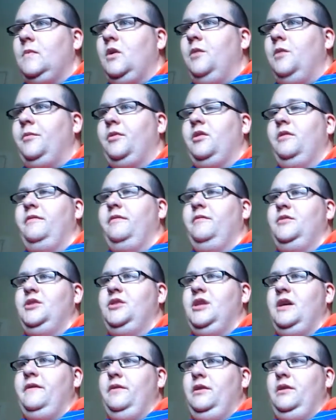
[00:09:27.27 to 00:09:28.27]
uppercut from
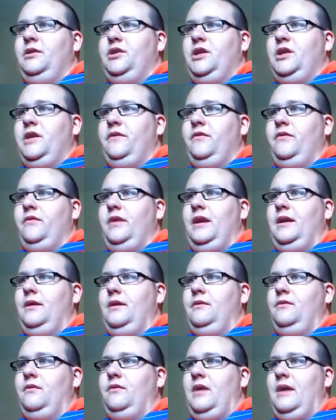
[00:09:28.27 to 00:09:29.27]
Chavo, and Chavo Rey,
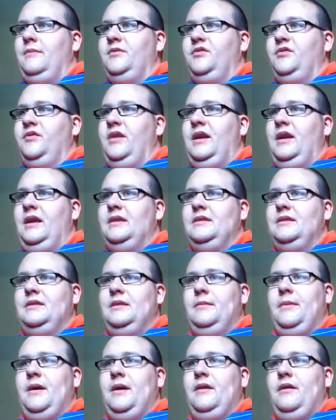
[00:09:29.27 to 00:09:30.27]
rams Rey into
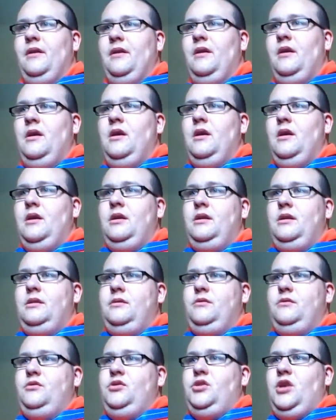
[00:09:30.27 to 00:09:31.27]
the barrier.
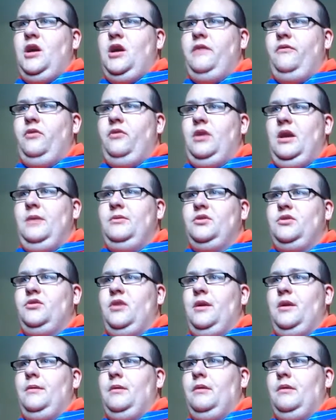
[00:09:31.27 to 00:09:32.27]
Chavo keeps
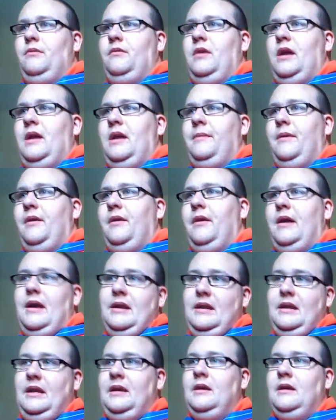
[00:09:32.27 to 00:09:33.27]
screaming at Rey about
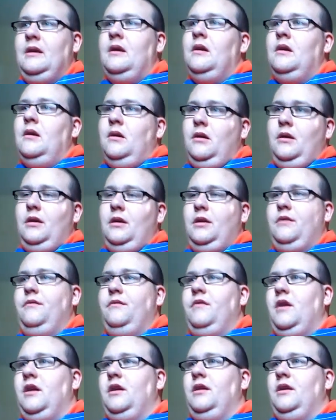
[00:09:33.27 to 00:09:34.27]
Eddie.
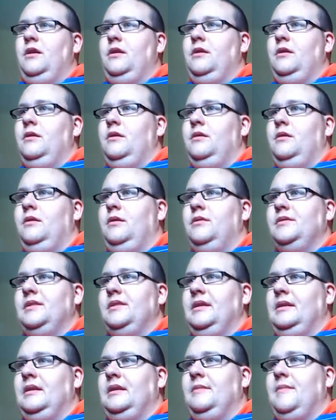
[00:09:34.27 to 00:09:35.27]
Hurricane Rana
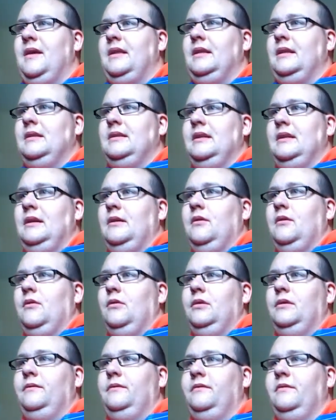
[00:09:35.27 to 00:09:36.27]
using the metal thing
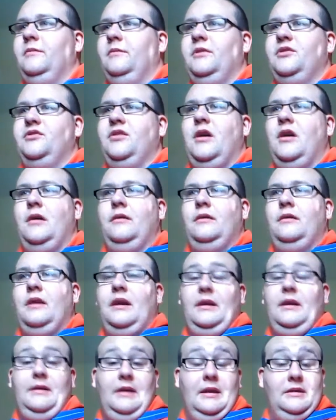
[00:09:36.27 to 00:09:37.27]
holding from the Tron
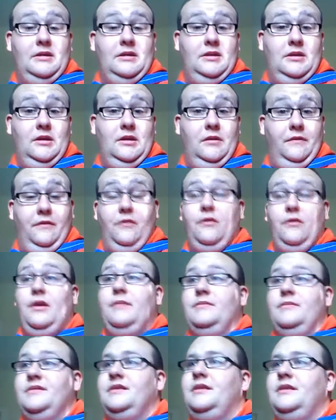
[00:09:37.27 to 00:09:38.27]
that gets two for
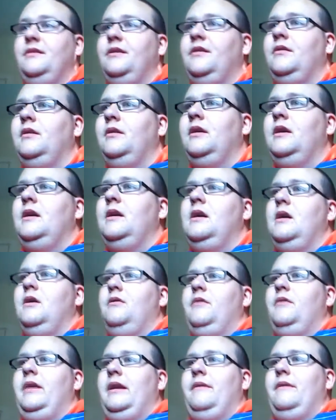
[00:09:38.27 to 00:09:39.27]
Rey Mysterio.
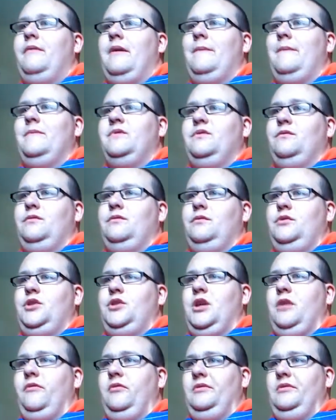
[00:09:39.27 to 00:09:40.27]
Rey and Rams
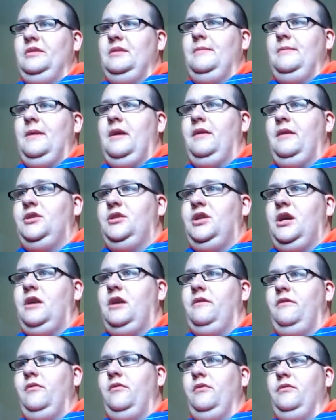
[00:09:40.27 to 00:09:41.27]
travel into the barrier.
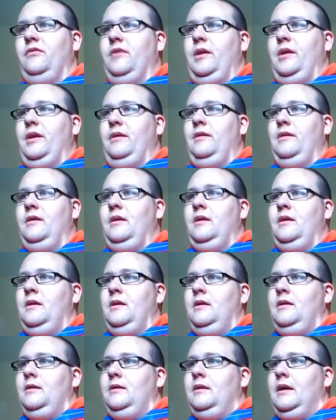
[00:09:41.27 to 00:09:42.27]
Chavo and Rey.
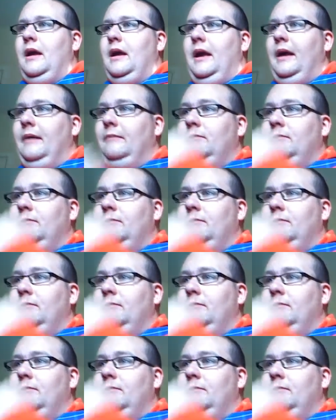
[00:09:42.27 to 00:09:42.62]
Uh,